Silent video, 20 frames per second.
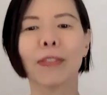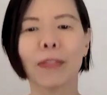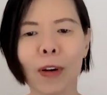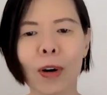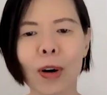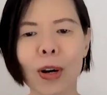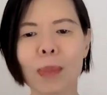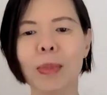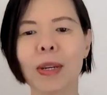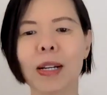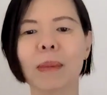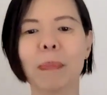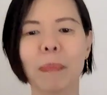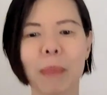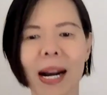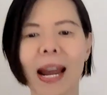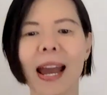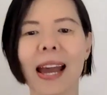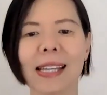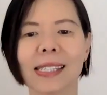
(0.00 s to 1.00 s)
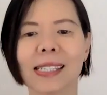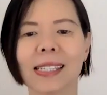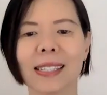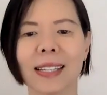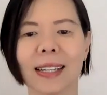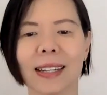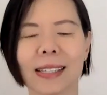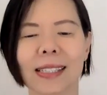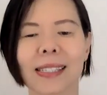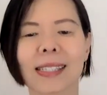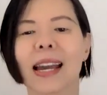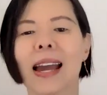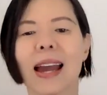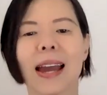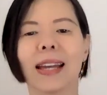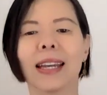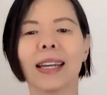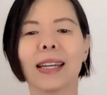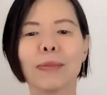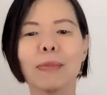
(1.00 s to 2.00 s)
former presidents
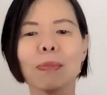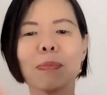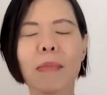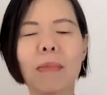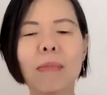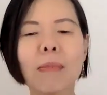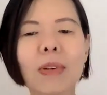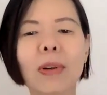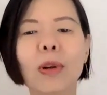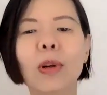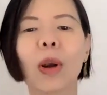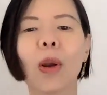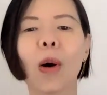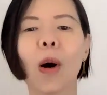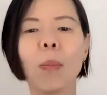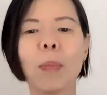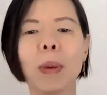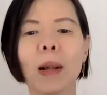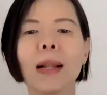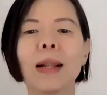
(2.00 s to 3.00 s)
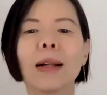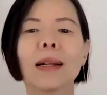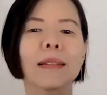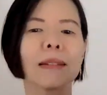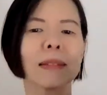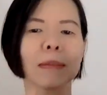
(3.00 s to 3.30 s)
in global,